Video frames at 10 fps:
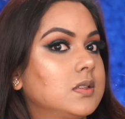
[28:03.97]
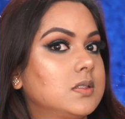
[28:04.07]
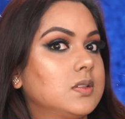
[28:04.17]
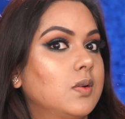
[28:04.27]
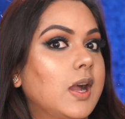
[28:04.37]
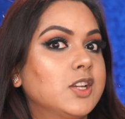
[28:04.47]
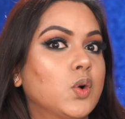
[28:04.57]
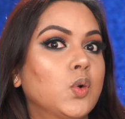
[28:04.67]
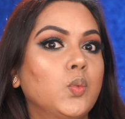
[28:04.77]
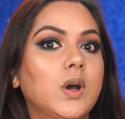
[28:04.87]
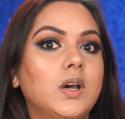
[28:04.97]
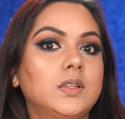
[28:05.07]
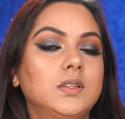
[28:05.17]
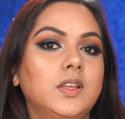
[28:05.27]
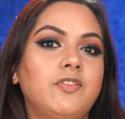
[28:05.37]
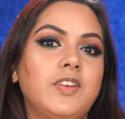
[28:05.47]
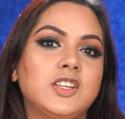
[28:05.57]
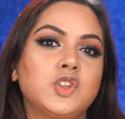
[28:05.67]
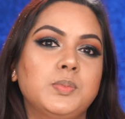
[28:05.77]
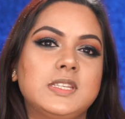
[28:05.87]
So I don't want the
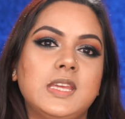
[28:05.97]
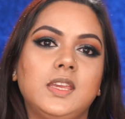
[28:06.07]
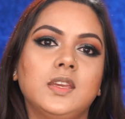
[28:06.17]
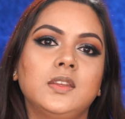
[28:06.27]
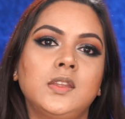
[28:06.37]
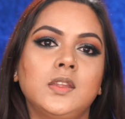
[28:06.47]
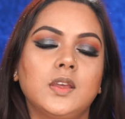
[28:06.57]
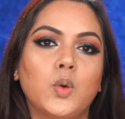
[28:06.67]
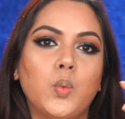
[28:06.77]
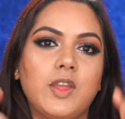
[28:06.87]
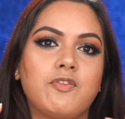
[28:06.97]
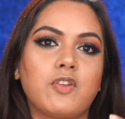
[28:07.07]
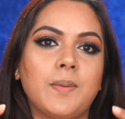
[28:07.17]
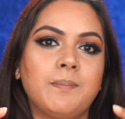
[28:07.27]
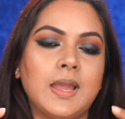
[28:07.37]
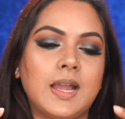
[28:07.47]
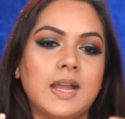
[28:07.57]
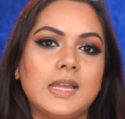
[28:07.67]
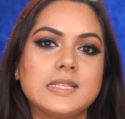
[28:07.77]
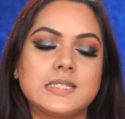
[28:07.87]
effect to be taken away from my
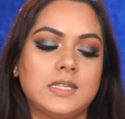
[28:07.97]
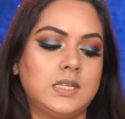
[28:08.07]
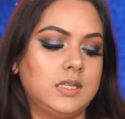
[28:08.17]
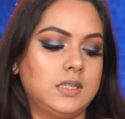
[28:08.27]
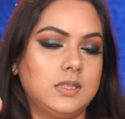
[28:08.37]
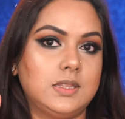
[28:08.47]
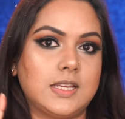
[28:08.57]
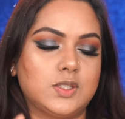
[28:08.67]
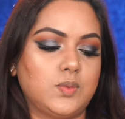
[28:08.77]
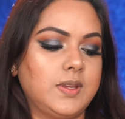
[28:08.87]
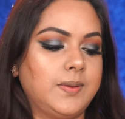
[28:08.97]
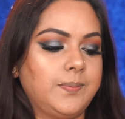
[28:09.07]
eyes. That's why.